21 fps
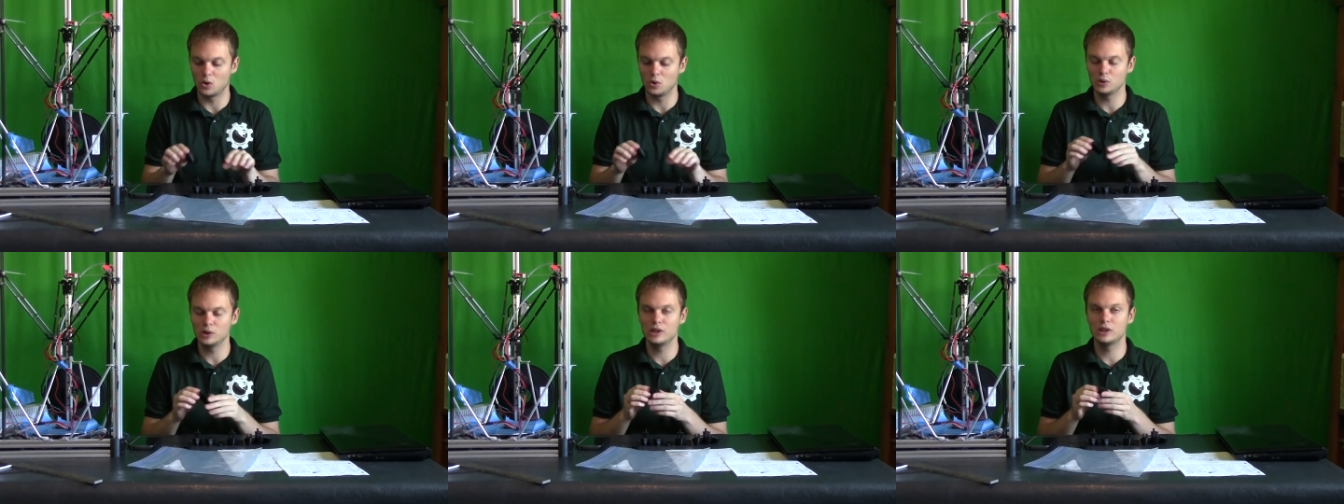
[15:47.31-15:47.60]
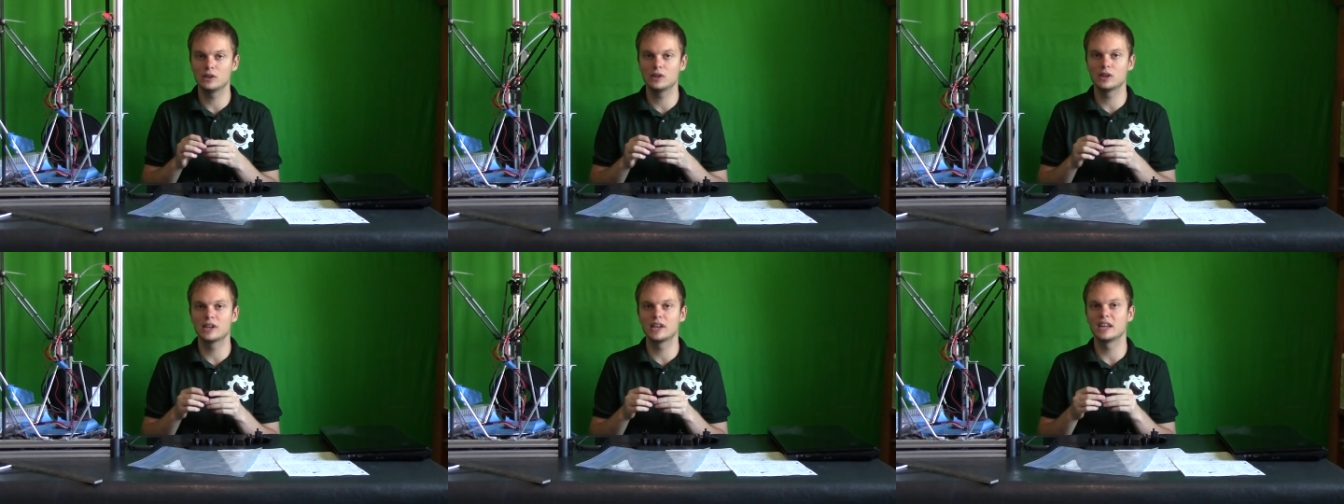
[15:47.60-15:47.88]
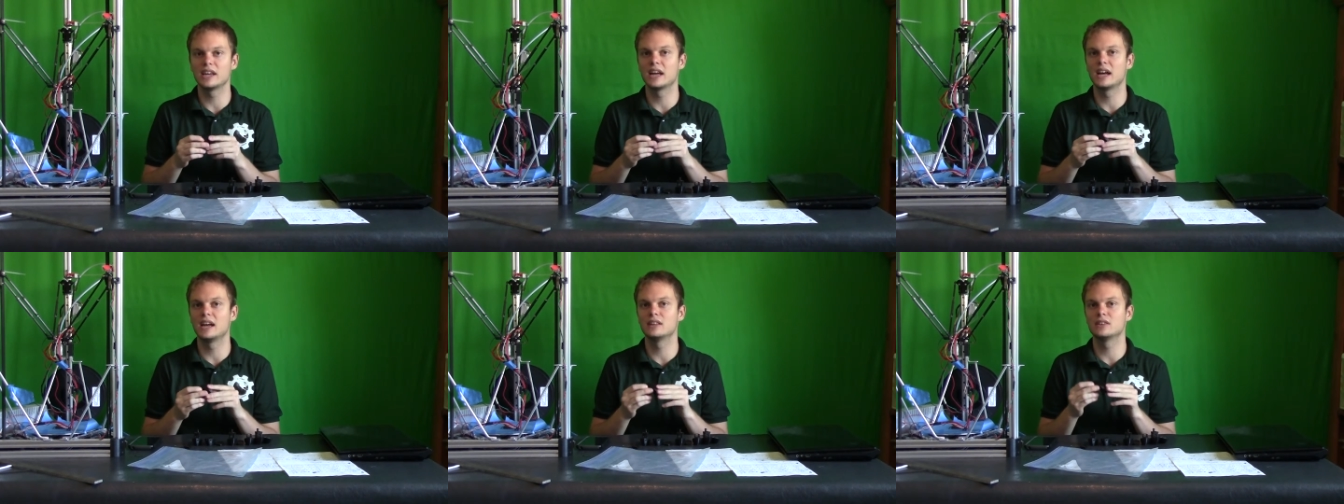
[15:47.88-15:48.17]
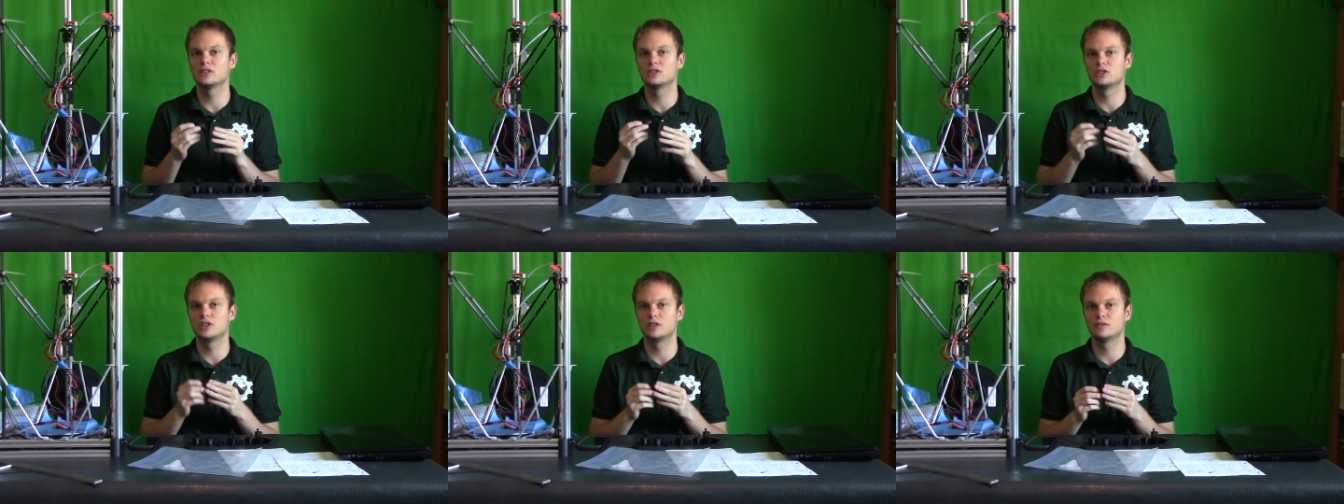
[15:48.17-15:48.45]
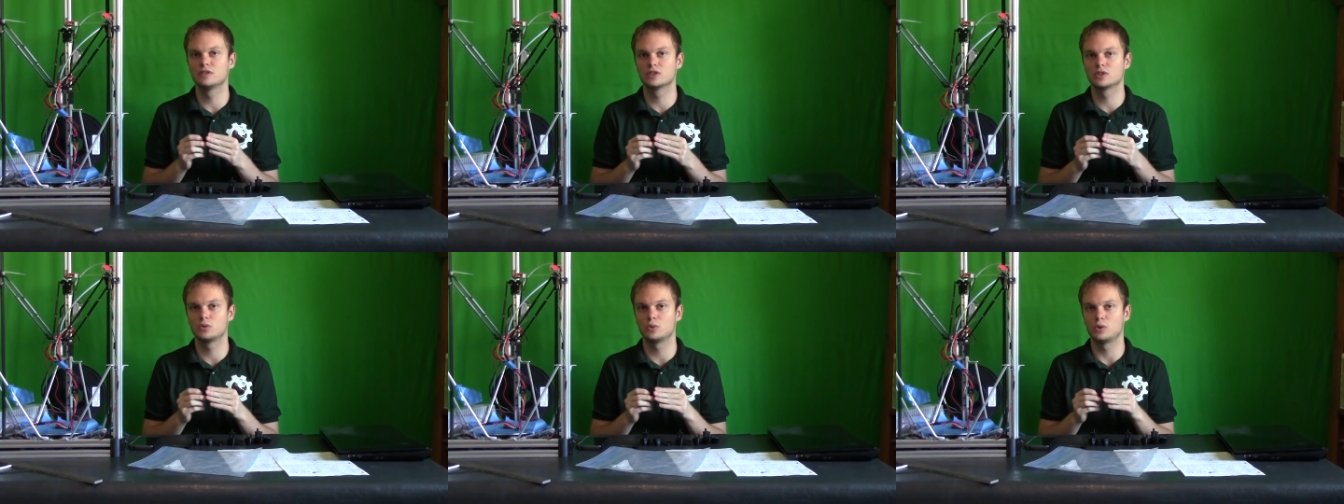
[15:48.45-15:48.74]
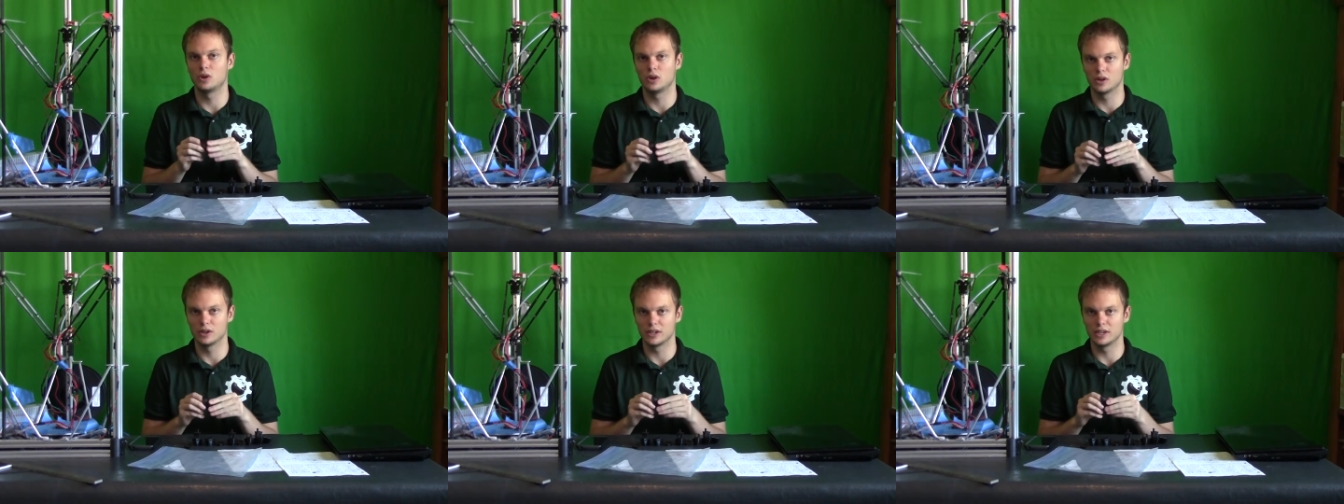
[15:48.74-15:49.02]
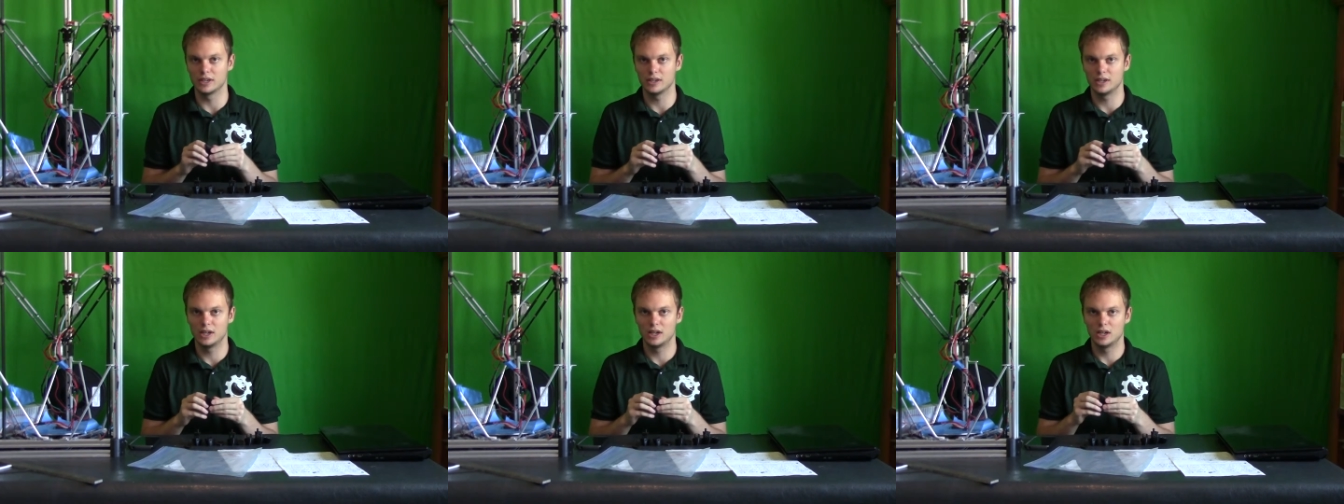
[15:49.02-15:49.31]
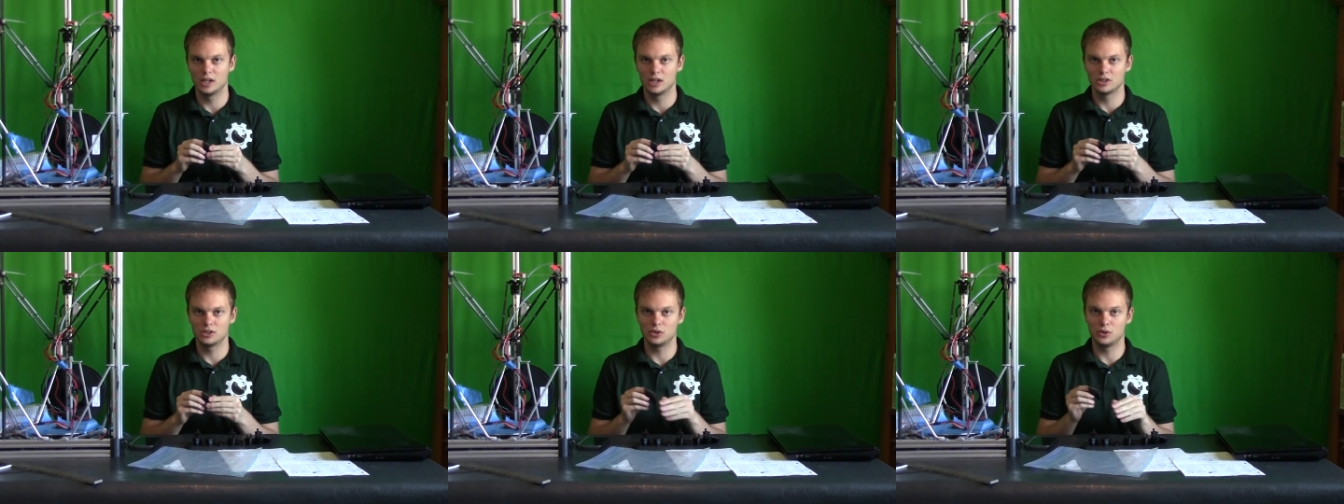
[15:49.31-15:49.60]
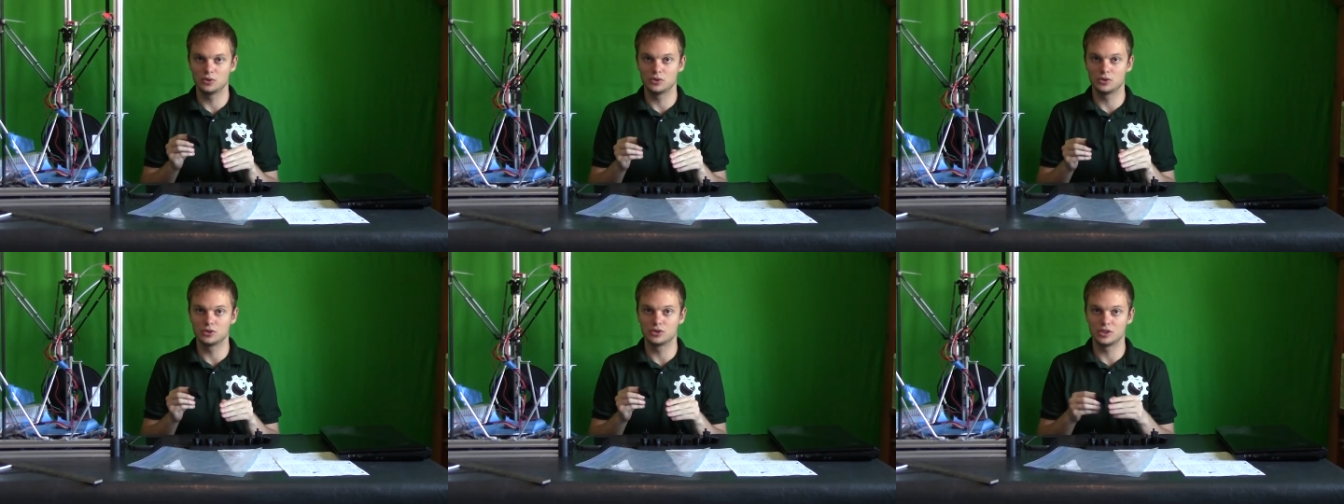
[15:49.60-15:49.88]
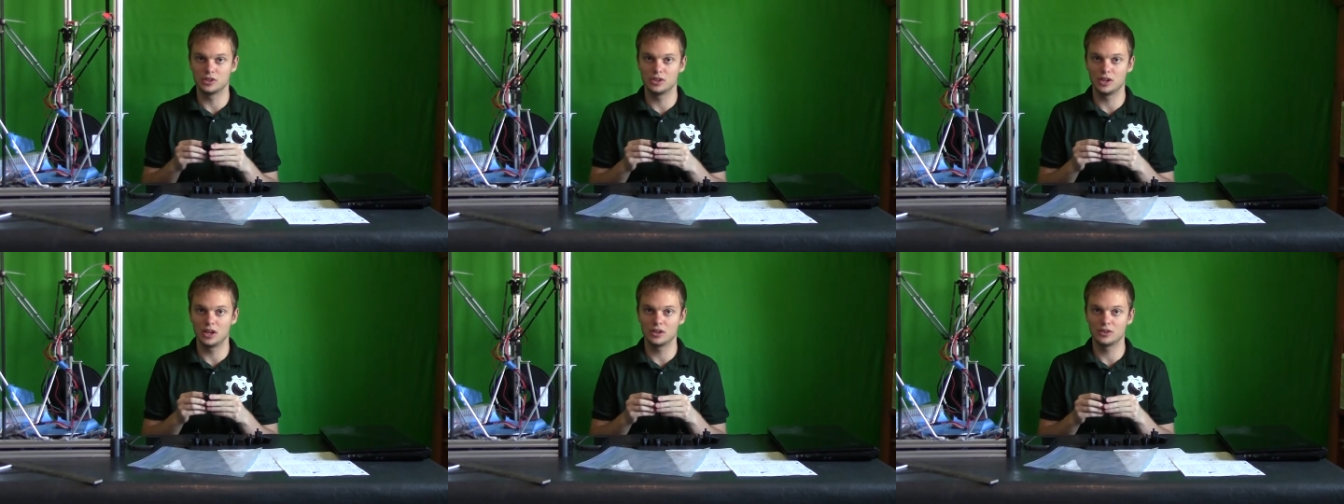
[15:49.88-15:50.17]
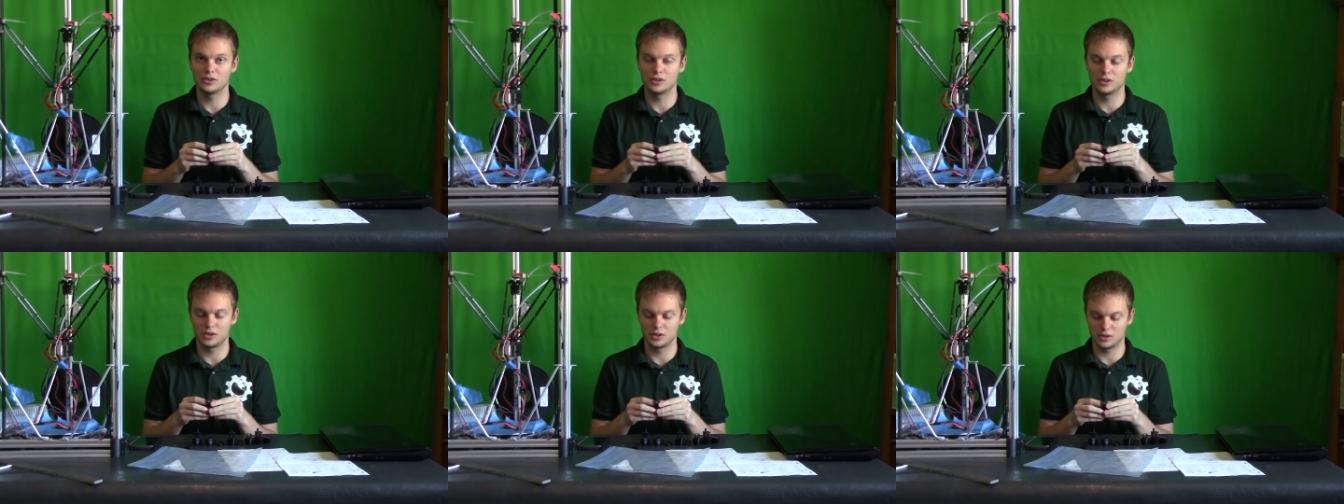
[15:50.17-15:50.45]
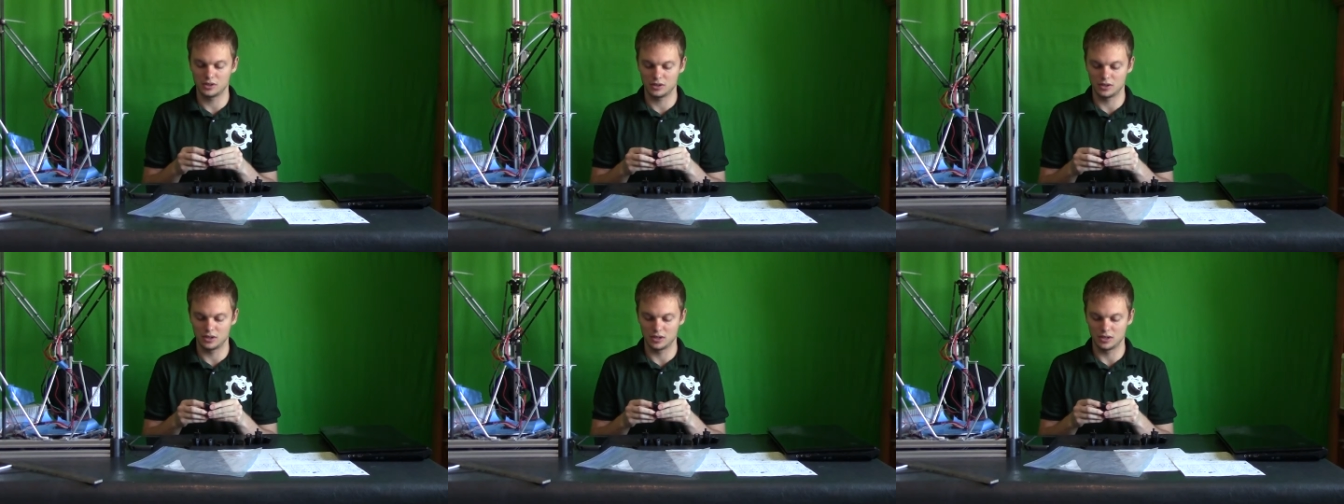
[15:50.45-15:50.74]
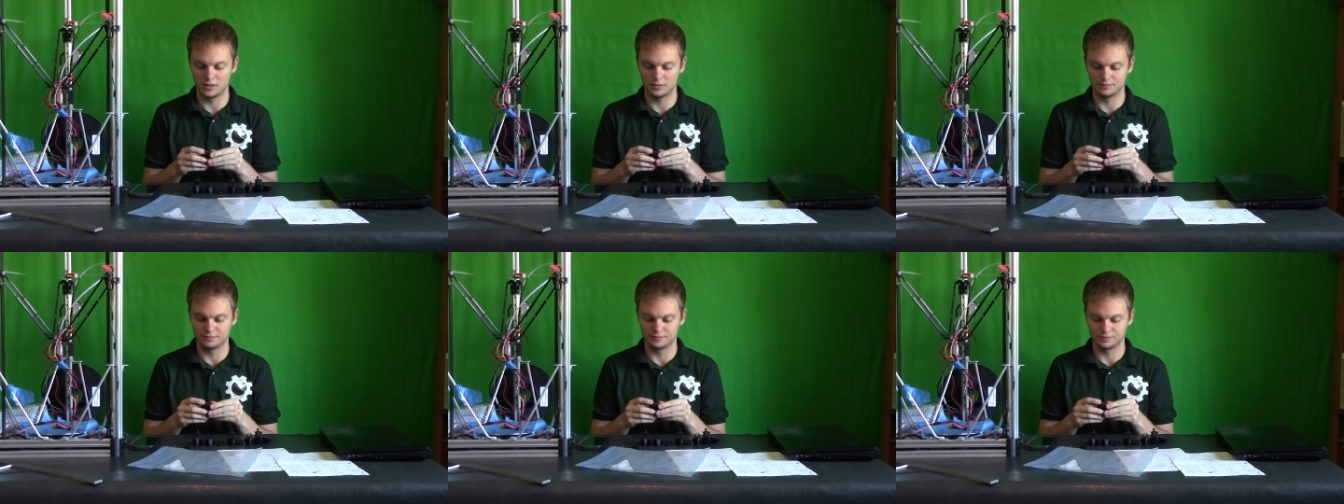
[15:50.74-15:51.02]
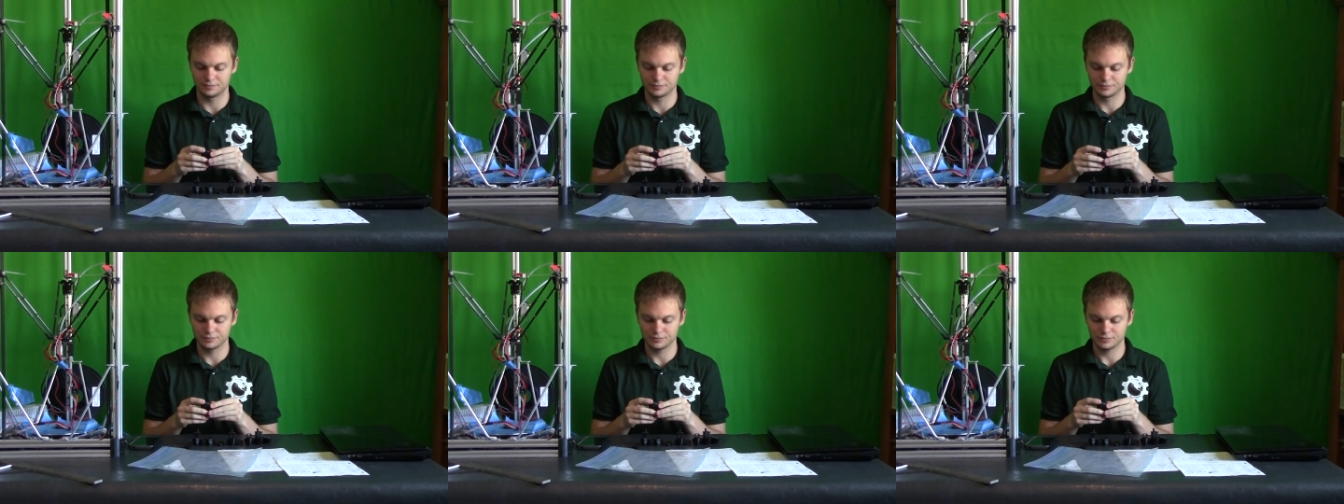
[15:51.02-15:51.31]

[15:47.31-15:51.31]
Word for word: only looking at the surface quality. So there's another um,